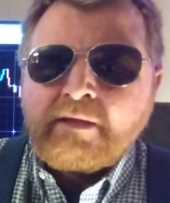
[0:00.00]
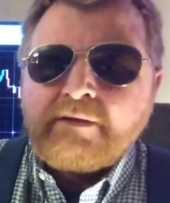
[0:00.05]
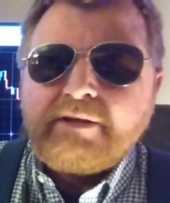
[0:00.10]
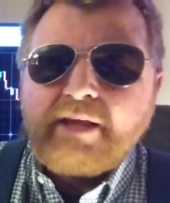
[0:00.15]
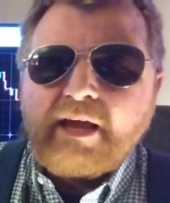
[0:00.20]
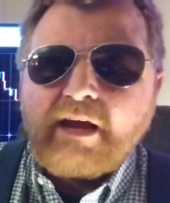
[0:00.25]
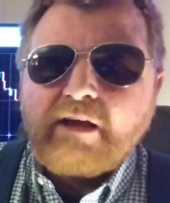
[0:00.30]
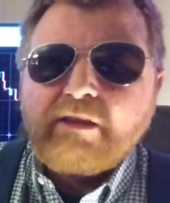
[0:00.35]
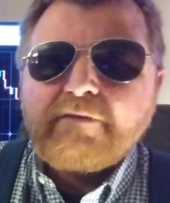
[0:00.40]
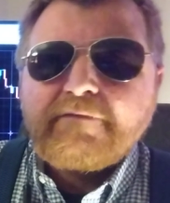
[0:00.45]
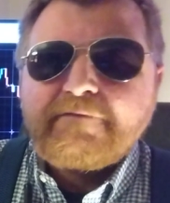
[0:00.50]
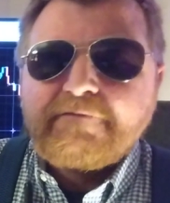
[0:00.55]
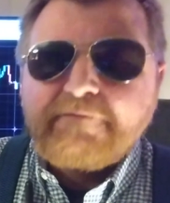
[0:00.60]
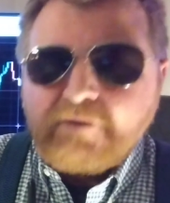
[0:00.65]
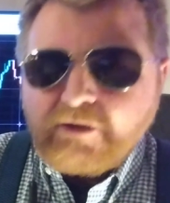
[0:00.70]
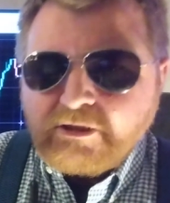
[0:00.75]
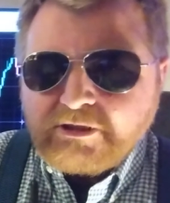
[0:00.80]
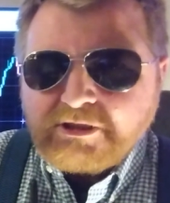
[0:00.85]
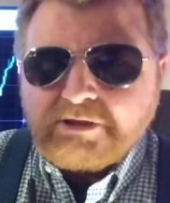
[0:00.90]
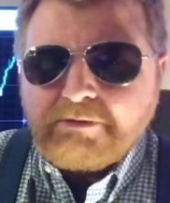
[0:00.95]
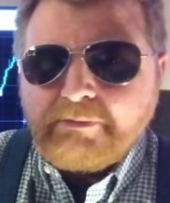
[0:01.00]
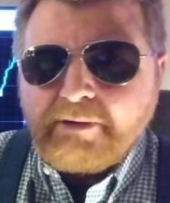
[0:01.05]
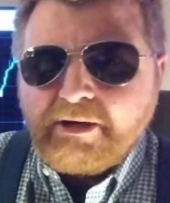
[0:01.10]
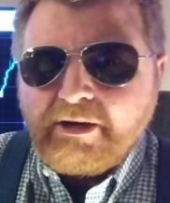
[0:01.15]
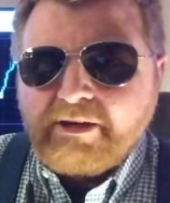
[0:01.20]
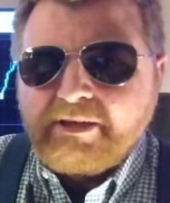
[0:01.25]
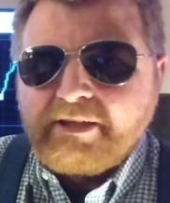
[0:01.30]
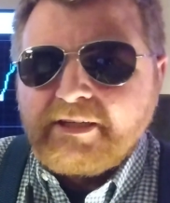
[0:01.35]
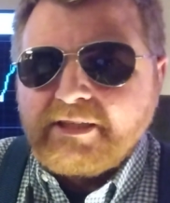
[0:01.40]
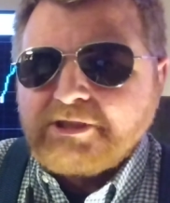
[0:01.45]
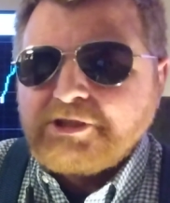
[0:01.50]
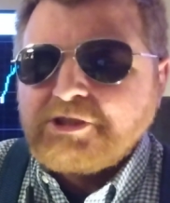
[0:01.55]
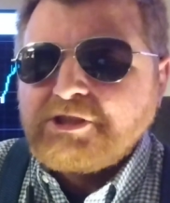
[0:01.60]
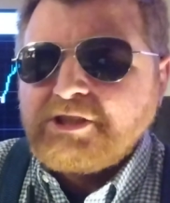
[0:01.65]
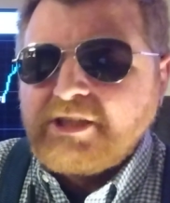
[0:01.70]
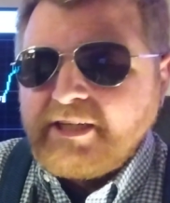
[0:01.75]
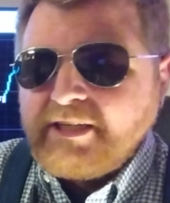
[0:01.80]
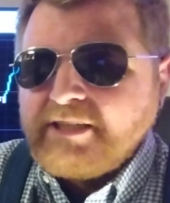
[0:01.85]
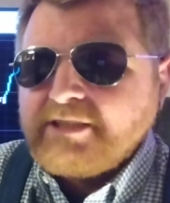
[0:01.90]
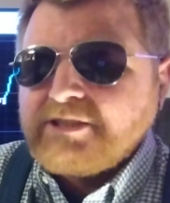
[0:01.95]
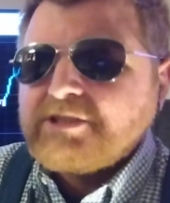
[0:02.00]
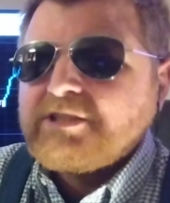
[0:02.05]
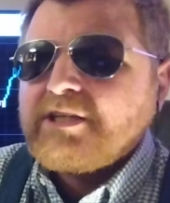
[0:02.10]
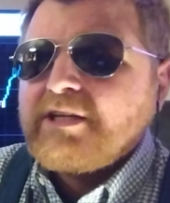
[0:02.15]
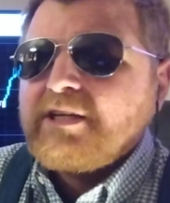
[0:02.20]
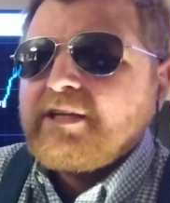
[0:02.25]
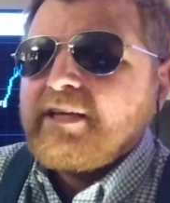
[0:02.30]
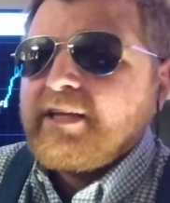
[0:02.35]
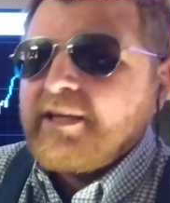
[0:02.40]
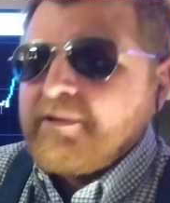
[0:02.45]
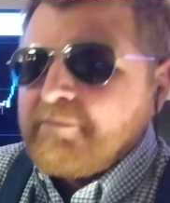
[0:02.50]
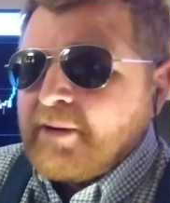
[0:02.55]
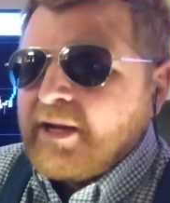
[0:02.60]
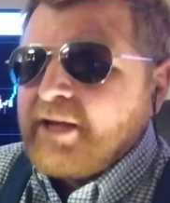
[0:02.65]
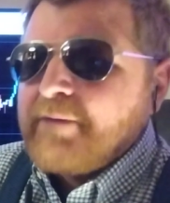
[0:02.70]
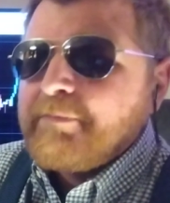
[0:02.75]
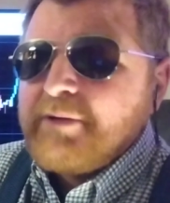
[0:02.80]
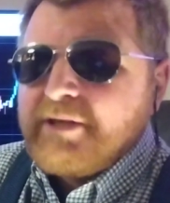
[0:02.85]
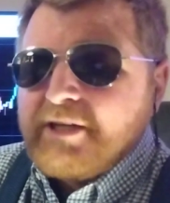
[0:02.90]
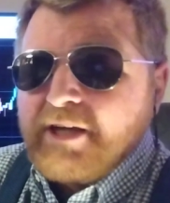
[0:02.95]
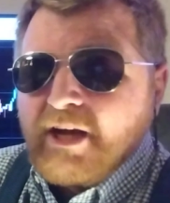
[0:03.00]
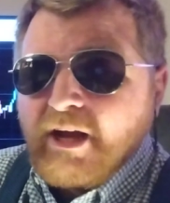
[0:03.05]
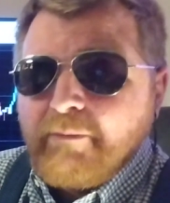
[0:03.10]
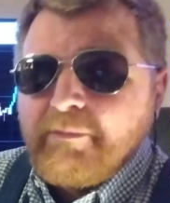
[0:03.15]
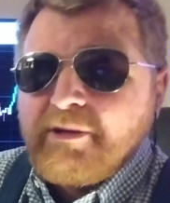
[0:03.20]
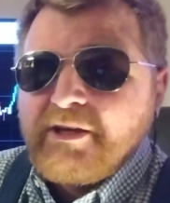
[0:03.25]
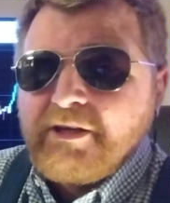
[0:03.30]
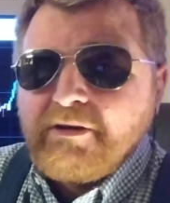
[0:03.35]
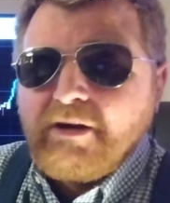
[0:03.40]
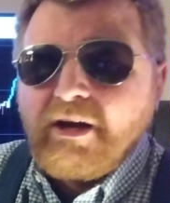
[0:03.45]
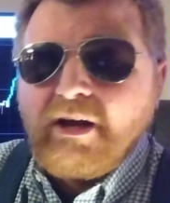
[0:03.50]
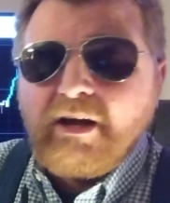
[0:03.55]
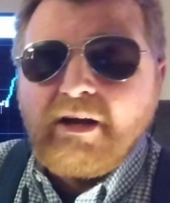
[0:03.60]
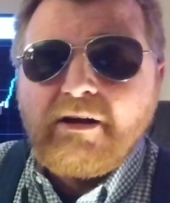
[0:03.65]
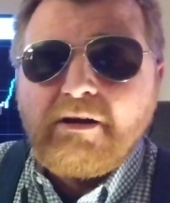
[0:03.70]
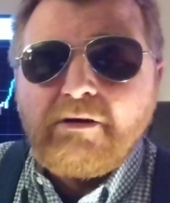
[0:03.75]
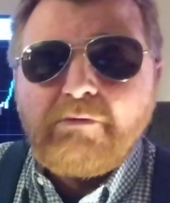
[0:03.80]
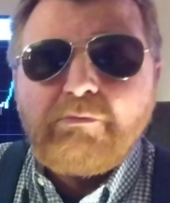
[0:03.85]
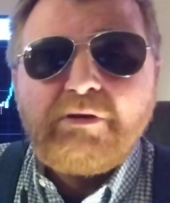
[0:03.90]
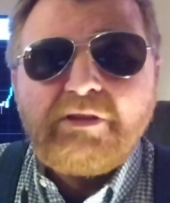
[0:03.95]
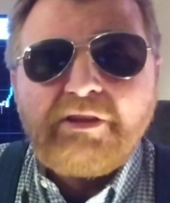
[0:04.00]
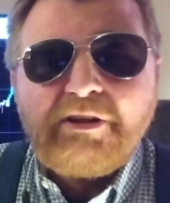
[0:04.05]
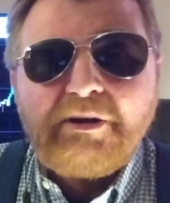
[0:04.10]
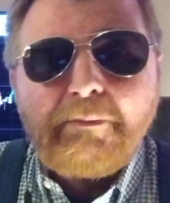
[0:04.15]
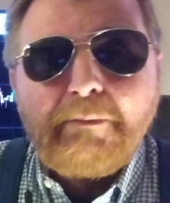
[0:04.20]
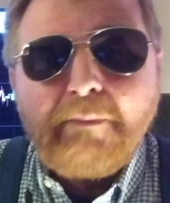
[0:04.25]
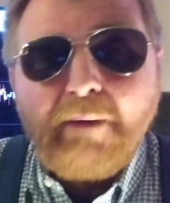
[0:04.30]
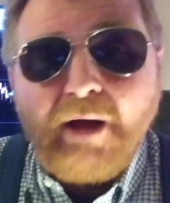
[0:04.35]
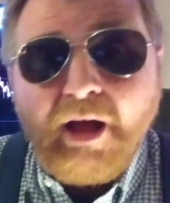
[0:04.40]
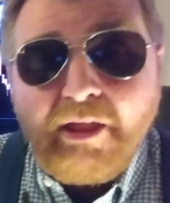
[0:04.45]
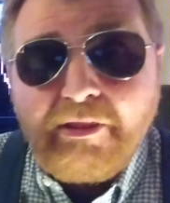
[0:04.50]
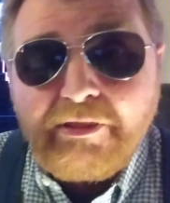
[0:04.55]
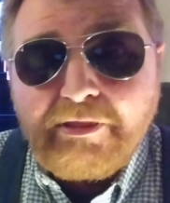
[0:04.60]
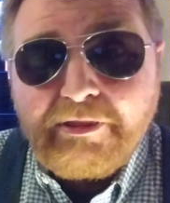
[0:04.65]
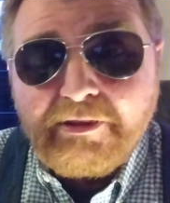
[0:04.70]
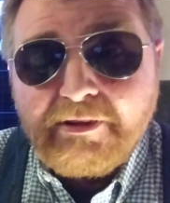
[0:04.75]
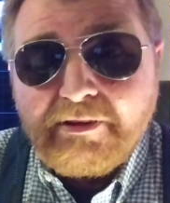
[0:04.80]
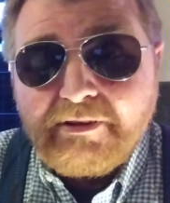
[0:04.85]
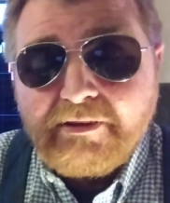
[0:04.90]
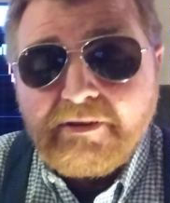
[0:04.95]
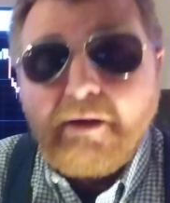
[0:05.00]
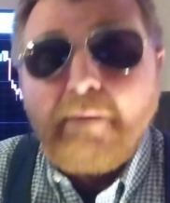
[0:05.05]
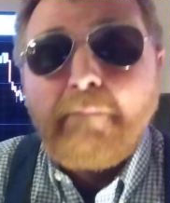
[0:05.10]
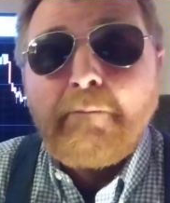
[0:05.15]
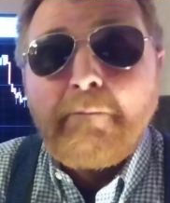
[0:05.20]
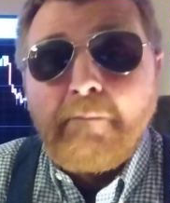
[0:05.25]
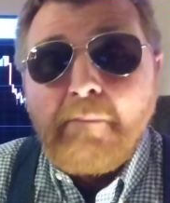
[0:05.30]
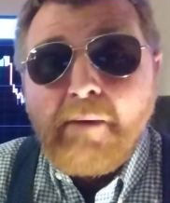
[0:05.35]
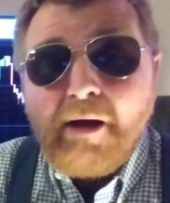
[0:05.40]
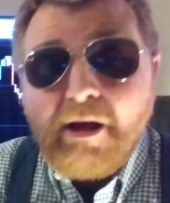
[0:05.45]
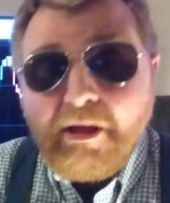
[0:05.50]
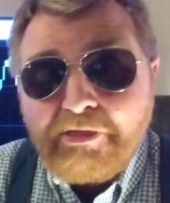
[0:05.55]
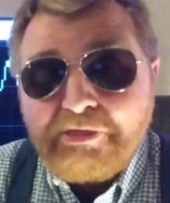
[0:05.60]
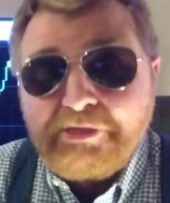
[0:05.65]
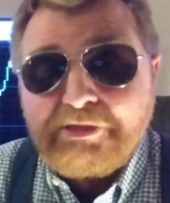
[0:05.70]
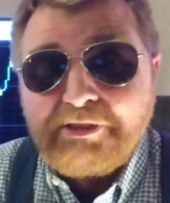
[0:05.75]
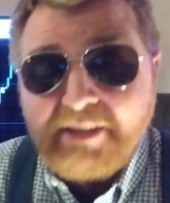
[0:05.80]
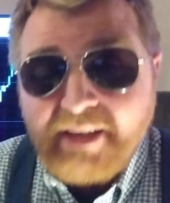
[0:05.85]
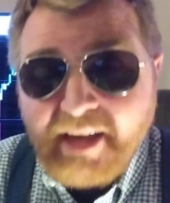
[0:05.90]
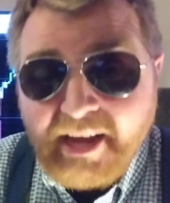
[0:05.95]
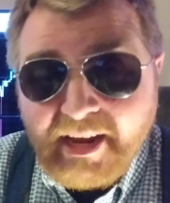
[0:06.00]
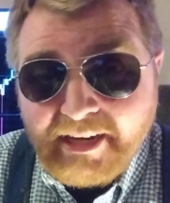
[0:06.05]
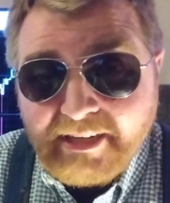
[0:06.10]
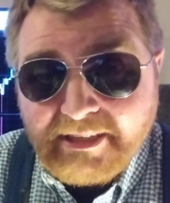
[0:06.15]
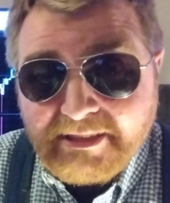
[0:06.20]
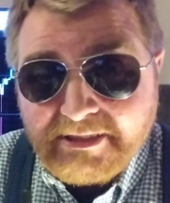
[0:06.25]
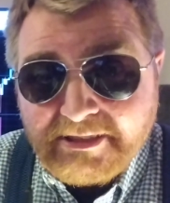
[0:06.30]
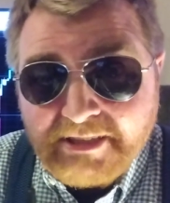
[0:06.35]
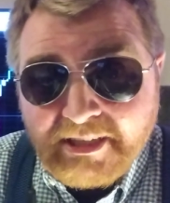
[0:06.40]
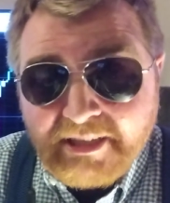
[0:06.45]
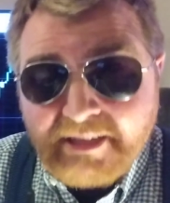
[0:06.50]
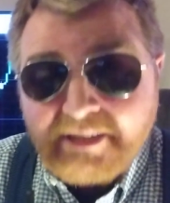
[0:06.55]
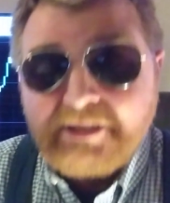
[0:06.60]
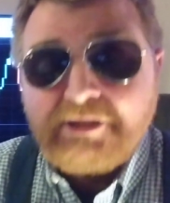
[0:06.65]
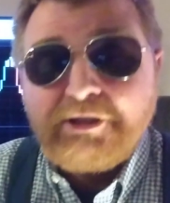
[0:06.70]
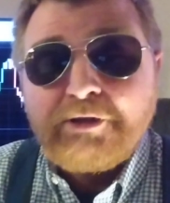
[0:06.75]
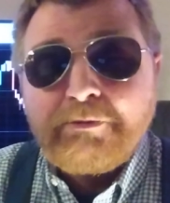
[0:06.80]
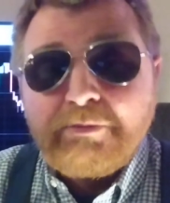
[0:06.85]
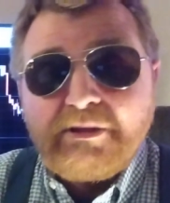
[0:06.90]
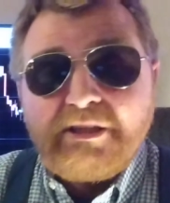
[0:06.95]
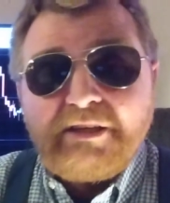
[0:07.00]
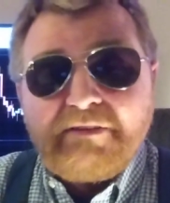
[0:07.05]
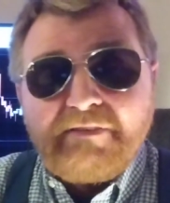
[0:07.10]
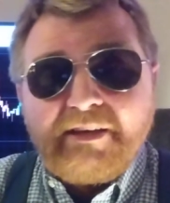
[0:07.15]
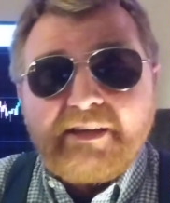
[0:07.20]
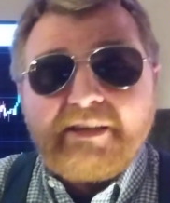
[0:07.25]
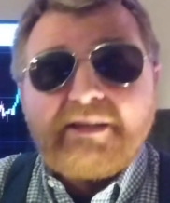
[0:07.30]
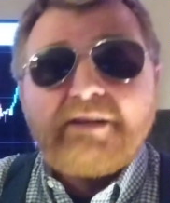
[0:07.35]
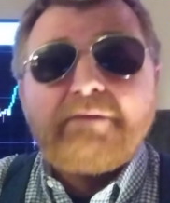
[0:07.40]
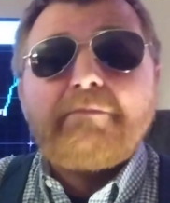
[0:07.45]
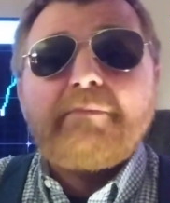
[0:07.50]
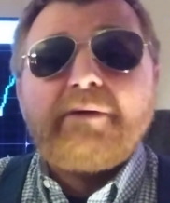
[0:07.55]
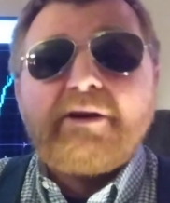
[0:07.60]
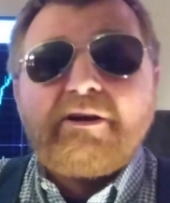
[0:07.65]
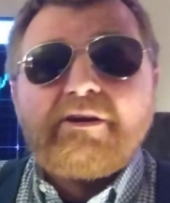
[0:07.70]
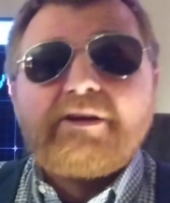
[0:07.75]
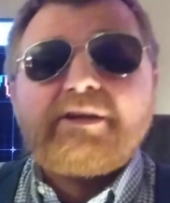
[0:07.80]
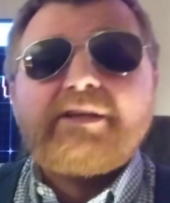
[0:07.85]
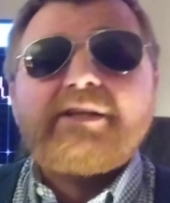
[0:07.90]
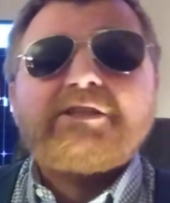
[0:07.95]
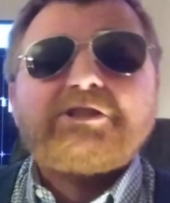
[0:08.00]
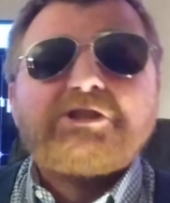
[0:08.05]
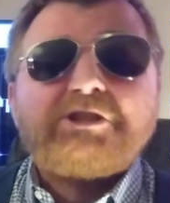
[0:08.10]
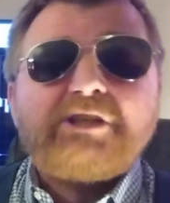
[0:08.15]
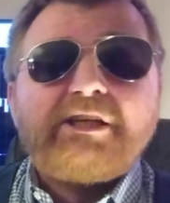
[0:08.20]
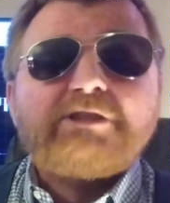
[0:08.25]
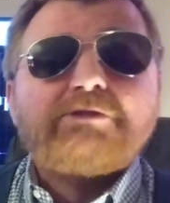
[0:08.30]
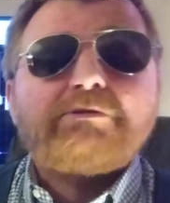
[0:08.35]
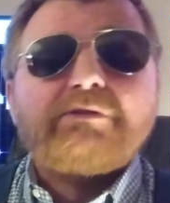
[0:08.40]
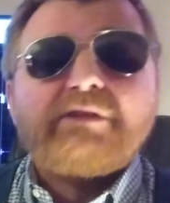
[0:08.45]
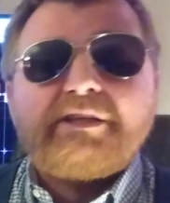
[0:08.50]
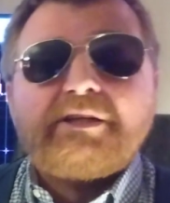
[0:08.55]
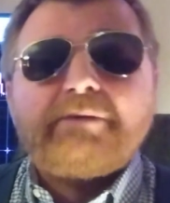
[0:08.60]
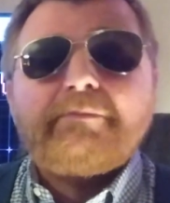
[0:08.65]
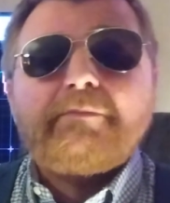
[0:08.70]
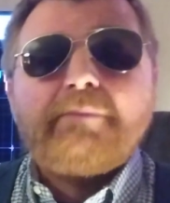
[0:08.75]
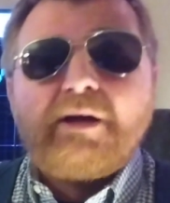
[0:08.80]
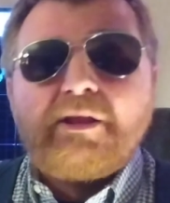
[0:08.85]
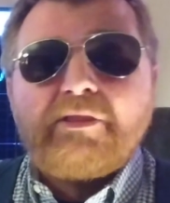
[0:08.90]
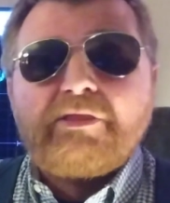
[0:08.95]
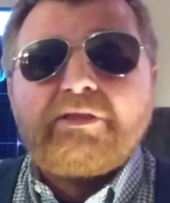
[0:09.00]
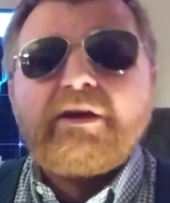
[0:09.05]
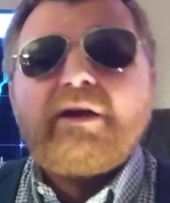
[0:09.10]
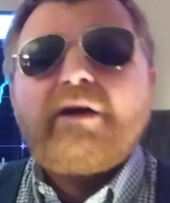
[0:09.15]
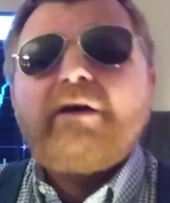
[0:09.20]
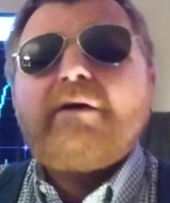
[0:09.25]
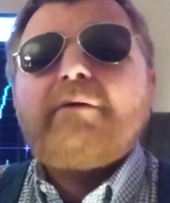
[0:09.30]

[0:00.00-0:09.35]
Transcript: Now, the first American exchange, it might be coming within a month. A month, guys. Can you believe it? An American exchange within a month.